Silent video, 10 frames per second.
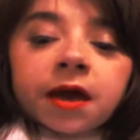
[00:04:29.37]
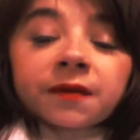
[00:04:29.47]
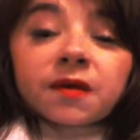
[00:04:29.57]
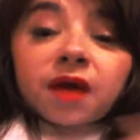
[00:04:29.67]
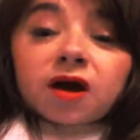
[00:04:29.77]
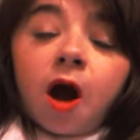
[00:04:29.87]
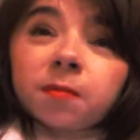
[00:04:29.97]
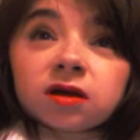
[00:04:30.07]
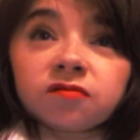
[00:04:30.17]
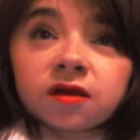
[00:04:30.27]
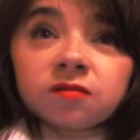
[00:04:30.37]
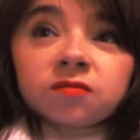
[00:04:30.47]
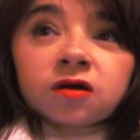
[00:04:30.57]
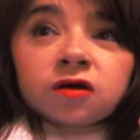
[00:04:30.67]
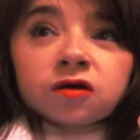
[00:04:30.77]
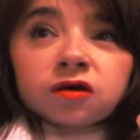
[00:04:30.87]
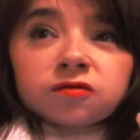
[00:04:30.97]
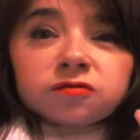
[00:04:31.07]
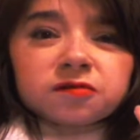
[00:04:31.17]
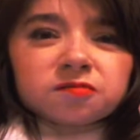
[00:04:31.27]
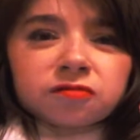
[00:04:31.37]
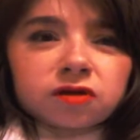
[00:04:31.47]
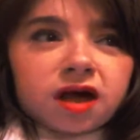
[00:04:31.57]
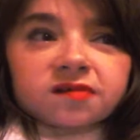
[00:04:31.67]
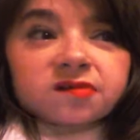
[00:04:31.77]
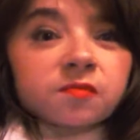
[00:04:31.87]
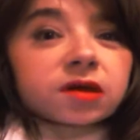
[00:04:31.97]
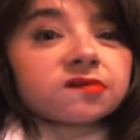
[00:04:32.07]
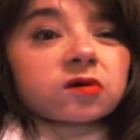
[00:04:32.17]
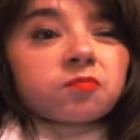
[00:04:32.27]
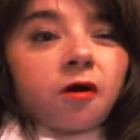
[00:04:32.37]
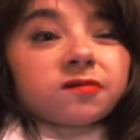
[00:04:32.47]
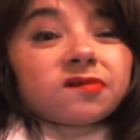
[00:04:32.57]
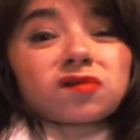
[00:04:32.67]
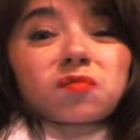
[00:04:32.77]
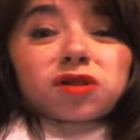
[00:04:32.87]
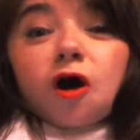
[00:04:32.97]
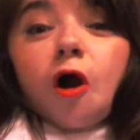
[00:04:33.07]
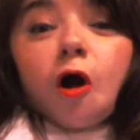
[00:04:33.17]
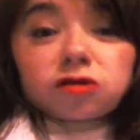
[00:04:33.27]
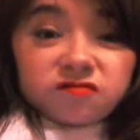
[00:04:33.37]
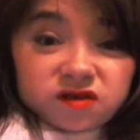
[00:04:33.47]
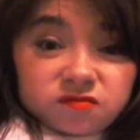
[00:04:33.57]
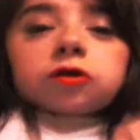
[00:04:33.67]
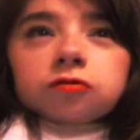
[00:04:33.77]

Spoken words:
and that copy of them just really has the basic parts of them and not all of them.